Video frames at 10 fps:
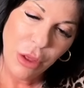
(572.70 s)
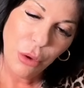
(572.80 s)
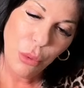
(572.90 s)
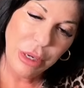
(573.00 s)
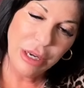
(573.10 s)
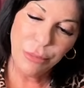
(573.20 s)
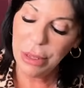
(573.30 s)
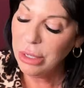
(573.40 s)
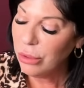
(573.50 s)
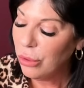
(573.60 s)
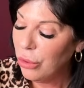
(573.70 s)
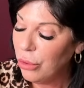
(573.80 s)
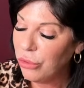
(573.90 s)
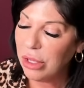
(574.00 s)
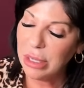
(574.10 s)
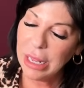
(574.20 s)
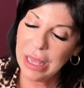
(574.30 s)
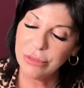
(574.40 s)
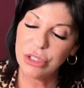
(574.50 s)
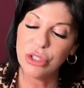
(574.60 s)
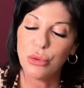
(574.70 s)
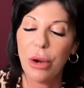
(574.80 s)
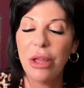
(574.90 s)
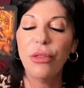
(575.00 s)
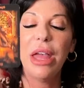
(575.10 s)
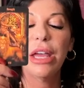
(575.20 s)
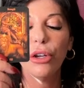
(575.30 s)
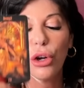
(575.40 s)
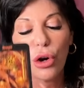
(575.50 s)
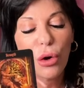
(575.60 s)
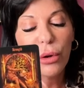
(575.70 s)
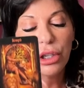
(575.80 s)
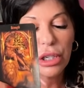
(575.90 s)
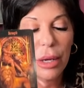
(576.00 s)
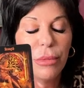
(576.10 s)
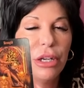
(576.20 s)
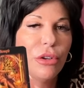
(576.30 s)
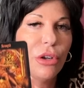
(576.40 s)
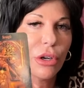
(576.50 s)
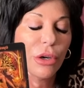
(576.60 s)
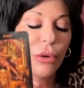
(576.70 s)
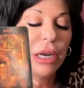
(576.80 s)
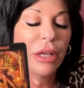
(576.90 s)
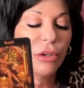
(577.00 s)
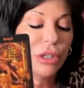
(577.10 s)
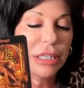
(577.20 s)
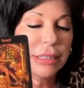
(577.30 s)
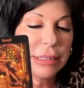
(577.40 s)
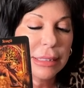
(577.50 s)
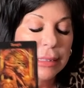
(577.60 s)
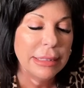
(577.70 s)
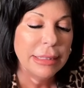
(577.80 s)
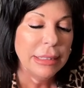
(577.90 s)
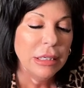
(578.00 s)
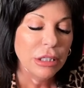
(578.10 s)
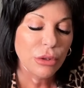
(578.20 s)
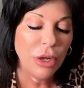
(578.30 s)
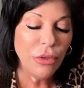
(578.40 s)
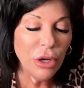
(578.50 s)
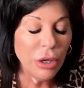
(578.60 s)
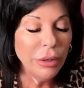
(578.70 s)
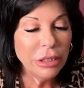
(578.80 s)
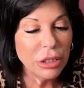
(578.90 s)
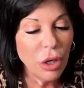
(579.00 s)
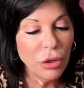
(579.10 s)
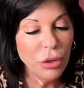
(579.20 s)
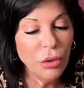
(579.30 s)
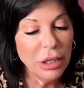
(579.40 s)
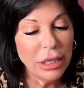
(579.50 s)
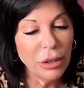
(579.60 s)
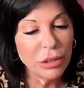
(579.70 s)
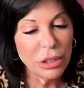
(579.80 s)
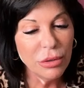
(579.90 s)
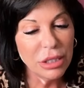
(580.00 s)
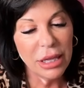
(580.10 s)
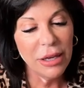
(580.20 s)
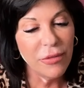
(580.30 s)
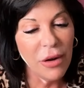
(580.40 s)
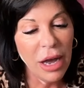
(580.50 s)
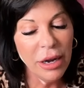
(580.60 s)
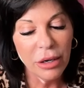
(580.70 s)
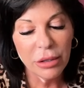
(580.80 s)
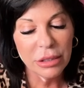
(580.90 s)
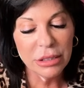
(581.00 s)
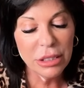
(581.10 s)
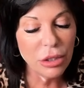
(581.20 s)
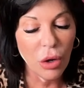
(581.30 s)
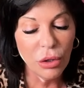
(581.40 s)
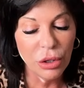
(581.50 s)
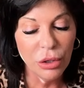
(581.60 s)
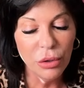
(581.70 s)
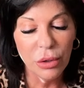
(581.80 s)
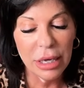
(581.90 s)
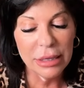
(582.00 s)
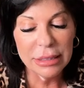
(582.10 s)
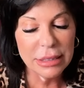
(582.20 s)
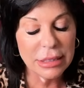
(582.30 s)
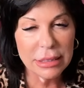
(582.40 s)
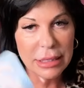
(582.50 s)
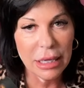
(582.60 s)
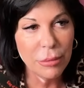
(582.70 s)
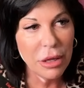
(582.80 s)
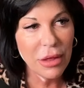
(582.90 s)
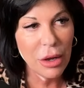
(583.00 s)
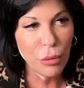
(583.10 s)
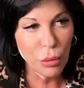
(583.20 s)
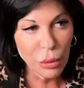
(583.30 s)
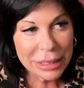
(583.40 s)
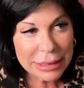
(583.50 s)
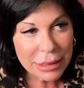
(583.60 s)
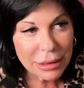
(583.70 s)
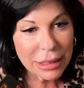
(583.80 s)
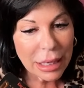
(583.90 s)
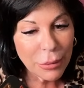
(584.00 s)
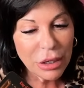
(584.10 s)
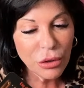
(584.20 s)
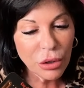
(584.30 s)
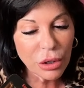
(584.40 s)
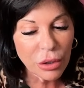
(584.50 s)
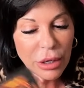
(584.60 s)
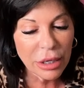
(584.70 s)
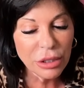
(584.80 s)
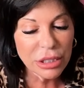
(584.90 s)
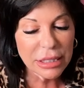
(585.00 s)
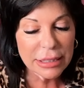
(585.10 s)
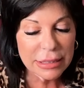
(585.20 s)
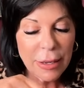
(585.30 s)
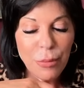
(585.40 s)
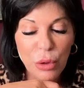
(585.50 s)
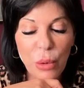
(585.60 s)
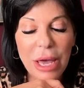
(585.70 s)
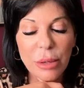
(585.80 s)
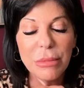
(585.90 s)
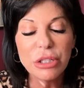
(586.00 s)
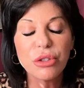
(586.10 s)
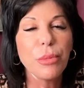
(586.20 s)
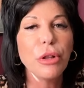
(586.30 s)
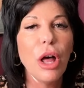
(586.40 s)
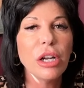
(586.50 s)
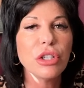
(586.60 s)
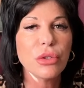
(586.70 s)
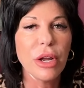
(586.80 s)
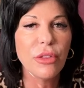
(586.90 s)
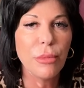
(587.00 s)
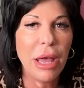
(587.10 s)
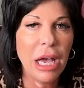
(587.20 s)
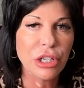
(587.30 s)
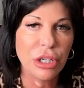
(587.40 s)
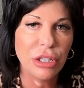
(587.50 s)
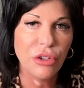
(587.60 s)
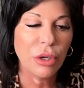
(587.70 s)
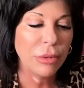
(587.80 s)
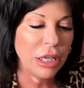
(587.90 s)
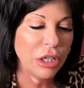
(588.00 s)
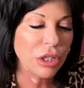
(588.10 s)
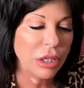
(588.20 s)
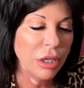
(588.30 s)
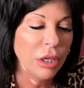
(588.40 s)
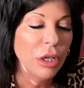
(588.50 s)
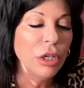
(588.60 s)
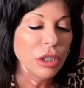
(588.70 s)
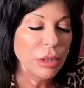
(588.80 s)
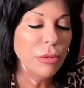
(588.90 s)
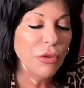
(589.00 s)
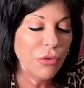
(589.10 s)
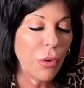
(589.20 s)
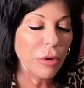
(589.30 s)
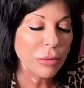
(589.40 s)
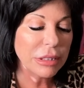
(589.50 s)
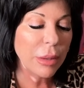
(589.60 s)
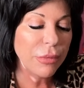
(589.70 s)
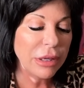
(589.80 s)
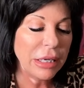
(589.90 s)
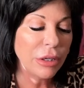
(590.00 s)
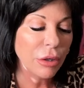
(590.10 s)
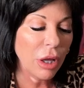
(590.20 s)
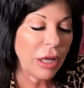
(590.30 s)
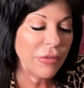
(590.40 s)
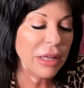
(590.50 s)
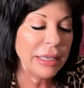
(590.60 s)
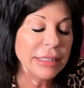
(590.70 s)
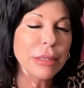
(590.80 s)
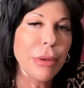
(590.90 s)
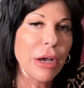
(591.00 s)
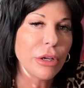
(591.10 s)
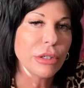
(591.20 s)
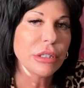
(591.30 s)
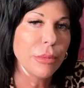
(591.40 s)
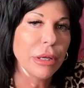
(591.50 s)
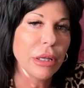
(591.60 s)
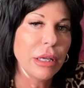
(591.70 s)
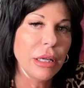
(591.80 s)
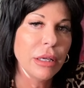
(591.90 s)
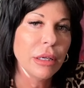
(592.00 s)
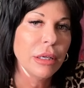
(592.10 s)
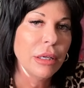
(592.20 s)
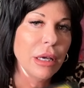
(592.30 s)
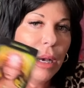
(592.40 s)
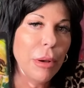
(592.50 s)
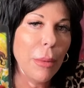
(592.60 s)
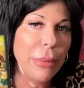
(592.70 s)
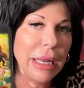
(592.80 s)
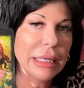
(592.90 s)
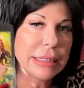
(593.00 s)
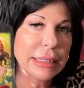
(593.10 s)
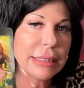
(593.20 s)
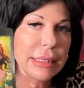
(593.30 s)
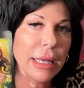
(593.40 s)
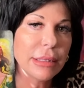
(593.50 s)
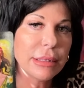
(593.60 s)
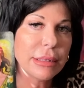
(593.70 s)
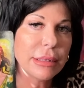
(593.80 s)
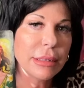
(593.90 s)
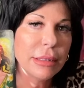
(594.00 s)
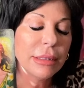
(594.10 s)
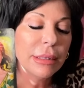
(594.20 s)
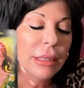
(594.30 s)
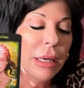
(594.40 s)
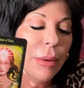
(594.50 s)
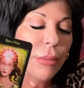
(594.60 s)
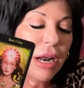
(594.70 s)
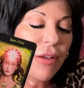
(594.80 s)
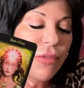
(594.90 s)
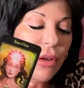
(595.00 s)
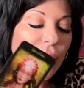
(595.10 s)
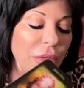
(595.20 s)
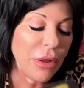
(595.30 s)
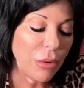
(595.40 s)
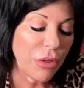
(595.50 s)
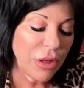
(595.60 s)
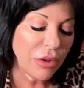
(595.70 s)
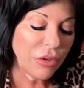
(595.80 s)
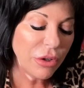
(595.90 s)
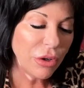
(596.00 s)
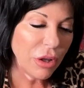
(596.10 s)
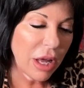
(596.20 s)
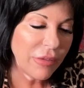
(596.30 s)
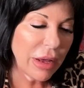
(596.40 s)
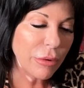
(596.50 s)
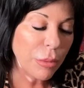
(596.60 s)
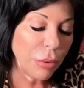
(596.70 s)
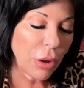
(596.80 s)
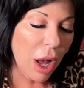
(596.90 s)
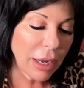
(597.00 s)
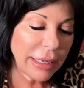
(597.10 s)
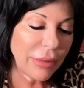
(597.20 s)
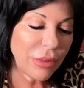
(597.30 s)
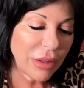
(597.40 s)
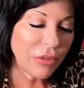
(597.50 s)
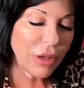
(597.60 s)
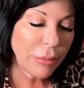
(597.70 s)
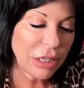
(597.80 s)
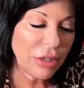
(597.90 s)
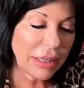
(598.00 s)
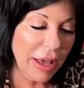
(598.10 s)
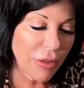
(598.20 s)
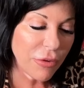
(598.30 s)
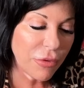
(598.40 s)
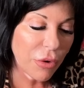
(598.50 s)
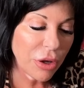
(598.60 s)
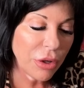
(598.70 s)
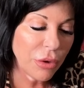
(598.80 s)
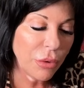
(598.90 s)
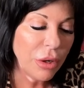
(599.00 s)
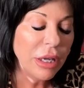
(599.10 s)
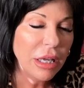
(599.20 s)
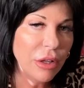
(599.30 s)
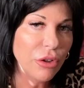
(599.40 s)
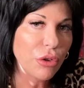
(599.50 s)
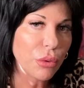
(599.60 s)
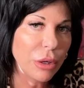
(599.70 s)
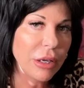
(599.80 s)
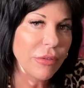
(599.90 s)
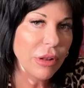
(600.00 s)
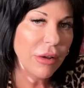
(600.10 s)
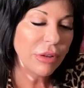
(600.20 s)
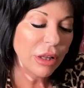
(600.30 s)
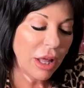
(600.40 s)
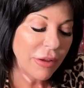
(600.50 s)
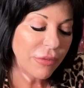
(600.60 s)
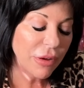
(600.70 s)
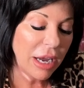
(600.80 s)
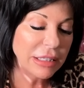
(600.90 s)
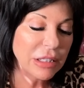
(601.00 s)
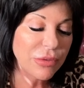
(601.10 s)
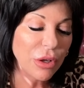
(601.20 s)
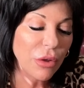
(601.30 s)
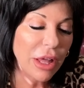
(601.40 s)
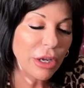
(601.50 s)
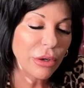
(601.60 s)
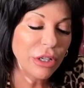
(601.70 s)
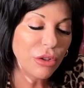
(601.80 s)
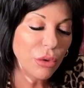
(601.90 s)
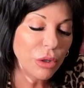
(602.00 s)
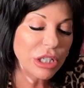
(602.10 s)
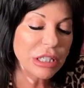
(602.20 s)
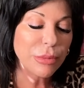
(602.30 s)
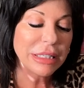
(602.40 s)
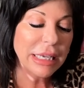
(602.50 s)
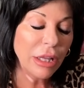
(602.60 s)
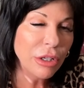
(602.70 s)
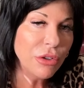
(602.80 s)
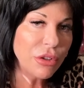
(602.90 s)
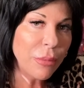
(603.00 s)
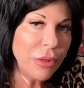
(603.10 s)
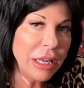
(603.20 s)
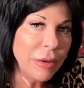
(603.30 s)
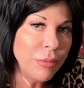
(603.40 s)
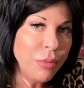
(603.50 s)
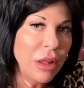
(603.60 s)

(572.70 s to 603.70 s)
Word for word: Queen of Pentacles, and then I have strength and courage coming into your current energies. Strength and courage is all you, Leo, and so is the King of Fire. This is all you, and this is just telling me that recently coming into your current energies, you had to muster up a lot of strength and passion and determination to move forward with something in your life, and it's about your stability, about being a success, but I feel that there were things in your life that were blocking things coming together for you in the tree of love and life. I just feel that your intuition's been telling you something